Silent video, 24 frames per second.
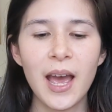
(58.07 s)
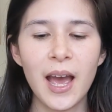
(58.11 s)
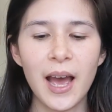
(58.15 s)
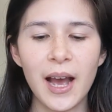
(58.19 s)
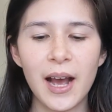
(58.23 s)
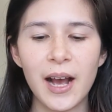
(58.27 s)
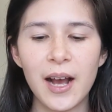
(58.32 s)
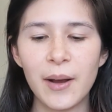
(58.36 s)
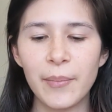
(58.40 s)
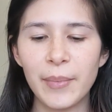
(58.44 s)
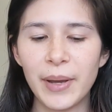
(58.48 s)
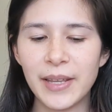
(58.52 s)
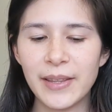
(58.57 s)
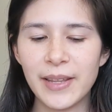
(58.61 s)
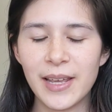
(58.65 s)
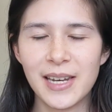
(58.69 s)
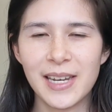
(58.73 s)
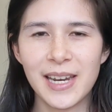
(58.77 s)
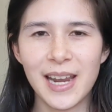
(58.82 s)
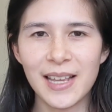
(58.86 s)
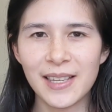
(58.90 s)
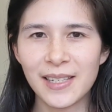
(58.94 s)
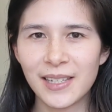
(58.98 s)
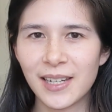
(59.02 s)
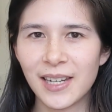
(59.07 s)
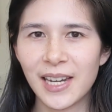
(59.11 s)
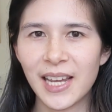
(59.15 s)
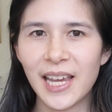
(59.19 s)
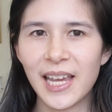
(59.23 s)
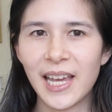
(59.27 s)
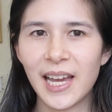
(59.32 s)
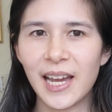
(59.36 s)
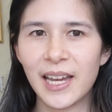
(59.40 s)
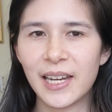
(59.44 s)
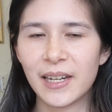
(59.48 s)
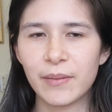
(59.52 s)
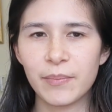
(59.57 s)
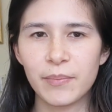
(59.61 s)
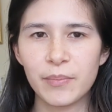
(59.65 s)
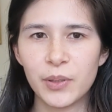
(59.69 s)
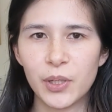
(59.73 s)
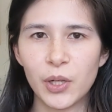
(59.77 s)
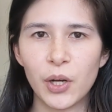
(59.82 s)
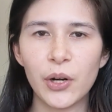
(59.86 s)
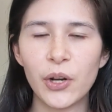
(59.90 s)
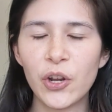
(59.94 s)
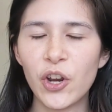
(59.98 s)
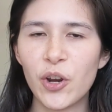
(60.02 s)
And then yesterday I
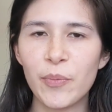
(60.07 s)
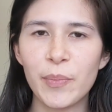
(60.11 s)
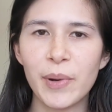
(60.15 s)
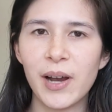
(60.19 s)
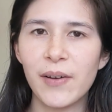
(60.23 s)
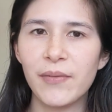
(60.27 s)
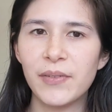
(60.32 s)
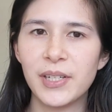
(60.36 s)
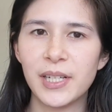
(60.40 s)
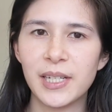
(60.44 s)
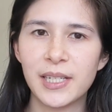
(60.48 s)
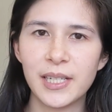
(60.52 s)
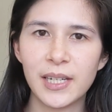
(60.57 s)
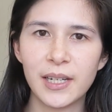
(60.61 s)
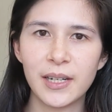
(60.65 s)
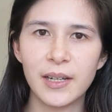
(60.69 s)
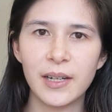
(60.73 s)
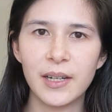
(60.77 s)
got home after dinner.